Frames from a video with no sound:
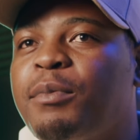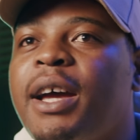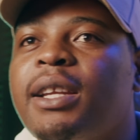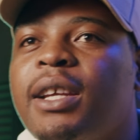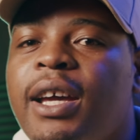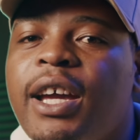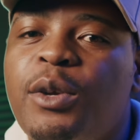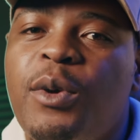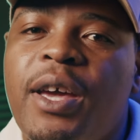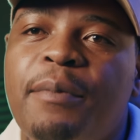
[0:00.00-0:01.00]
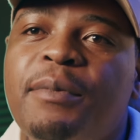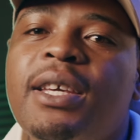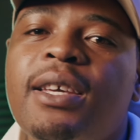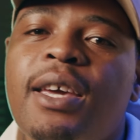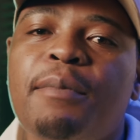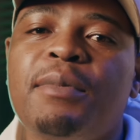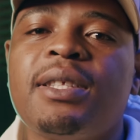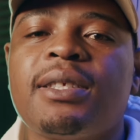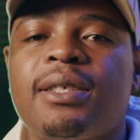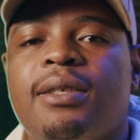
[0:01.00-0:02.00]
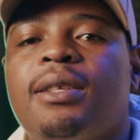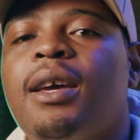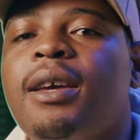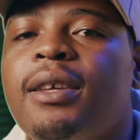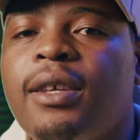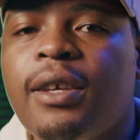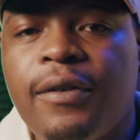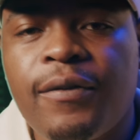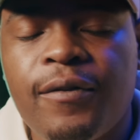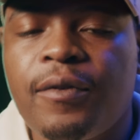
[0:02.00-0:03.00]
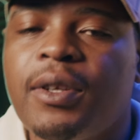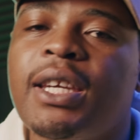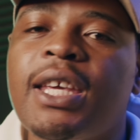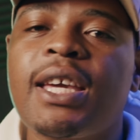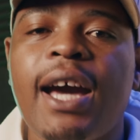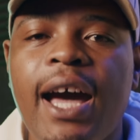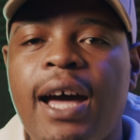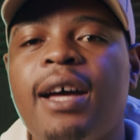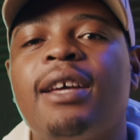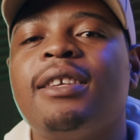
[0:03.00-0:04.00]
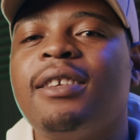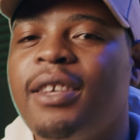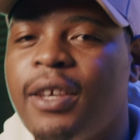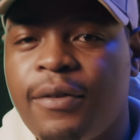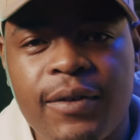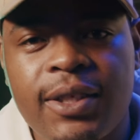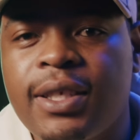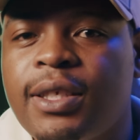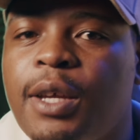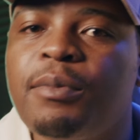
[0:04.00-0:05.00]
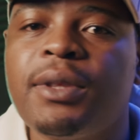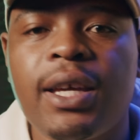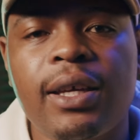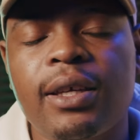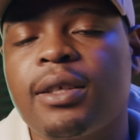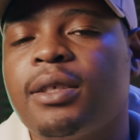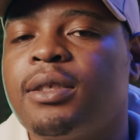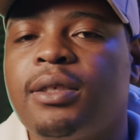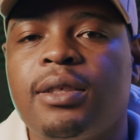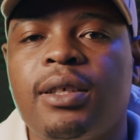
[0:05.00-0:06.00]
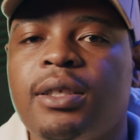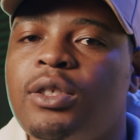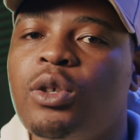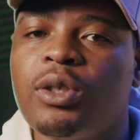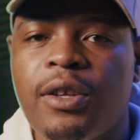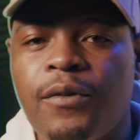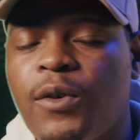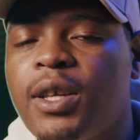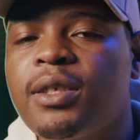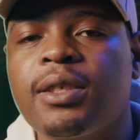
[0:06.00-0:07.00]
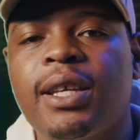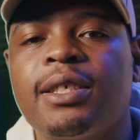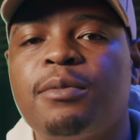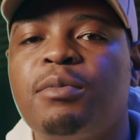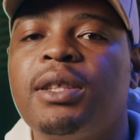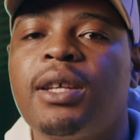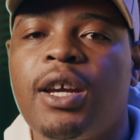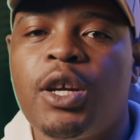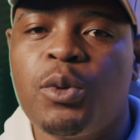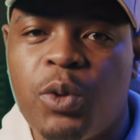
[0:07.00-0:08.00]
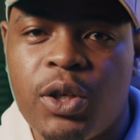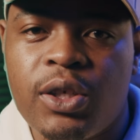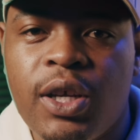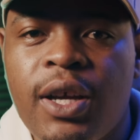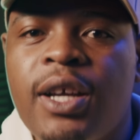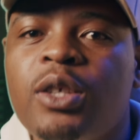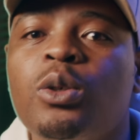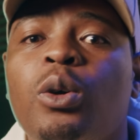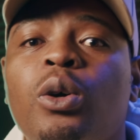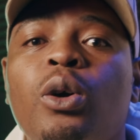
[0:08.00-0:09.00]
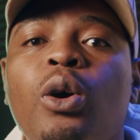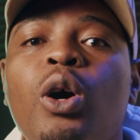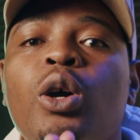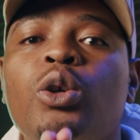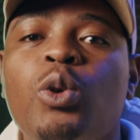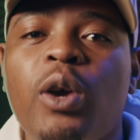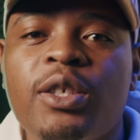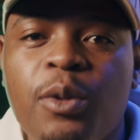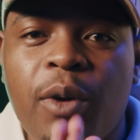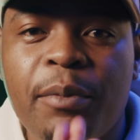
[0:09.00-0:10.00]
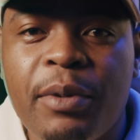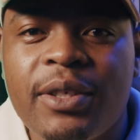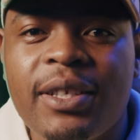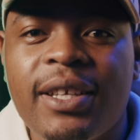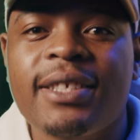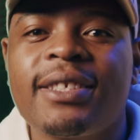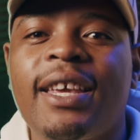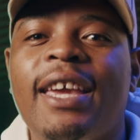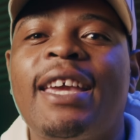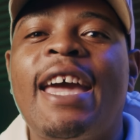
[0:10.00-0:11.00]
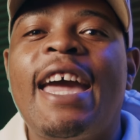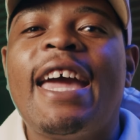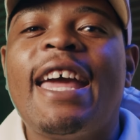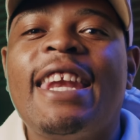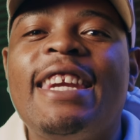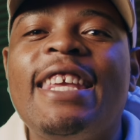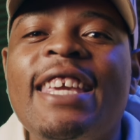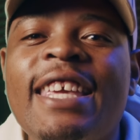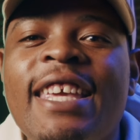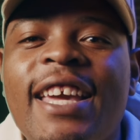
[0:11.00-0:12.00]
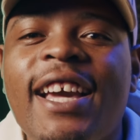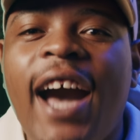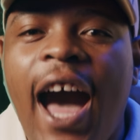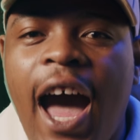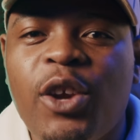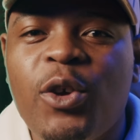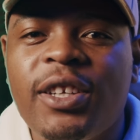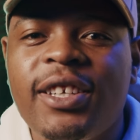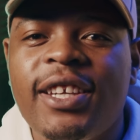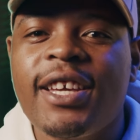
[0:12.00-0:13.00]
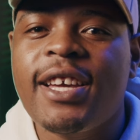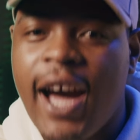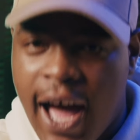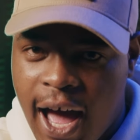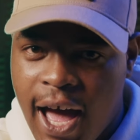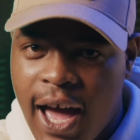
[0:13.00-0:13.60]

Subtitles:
But anyway, Mnike means give. Nika, give, is the same thing. There's no difference. It doesn't mean the N-word. So you as a white person can say Nika, not Nika.